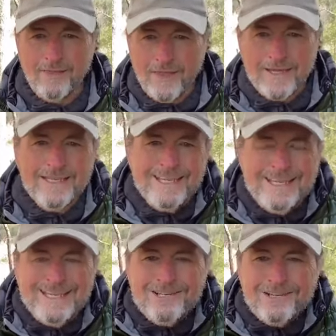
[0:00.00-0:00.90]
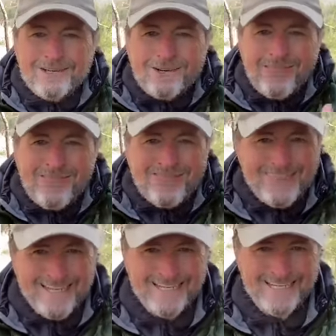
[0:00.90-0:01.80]
They can hear
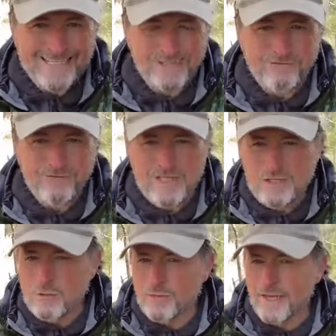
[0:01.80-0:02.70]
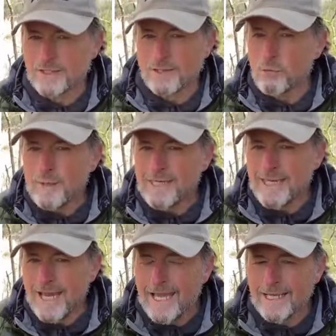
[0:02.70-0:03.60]
things, feel things that we
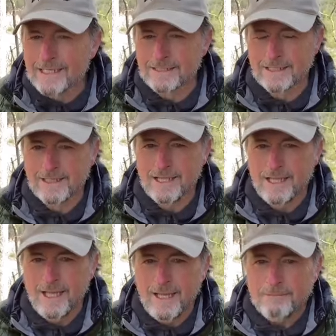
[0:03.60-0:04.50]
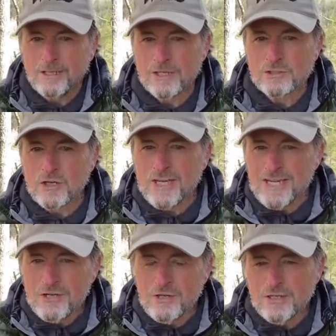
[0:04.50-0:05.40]
can't because their
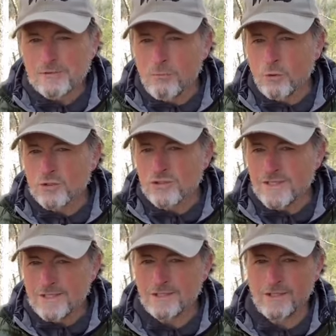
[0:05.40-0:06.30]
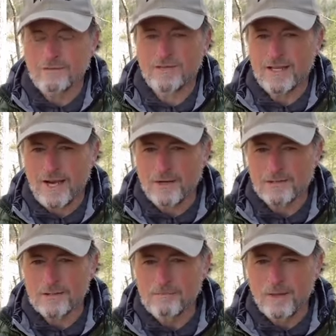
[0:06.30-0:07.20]
hearing is more sensitive than
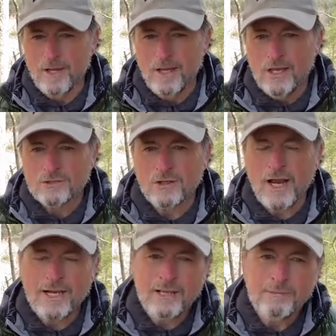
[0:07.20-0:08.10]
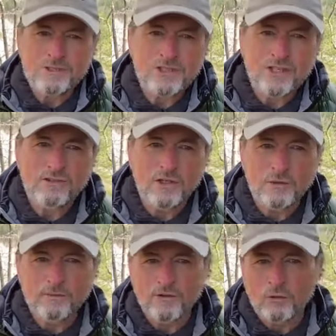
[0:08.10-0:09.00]
ours. So kind of let me just give you a
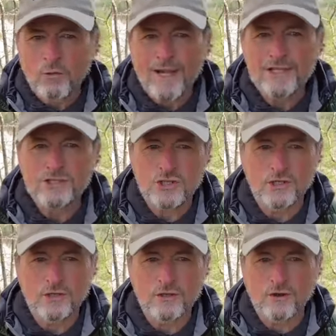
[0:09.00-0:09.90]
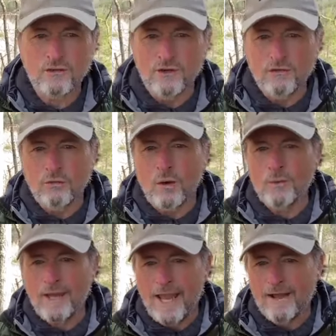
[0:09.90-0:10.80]
little bit of a range here of
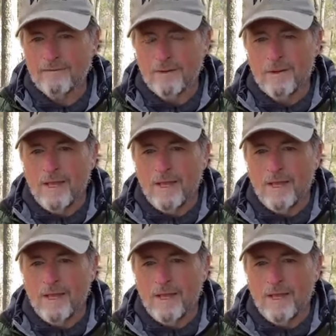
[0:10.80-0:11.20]
what we have.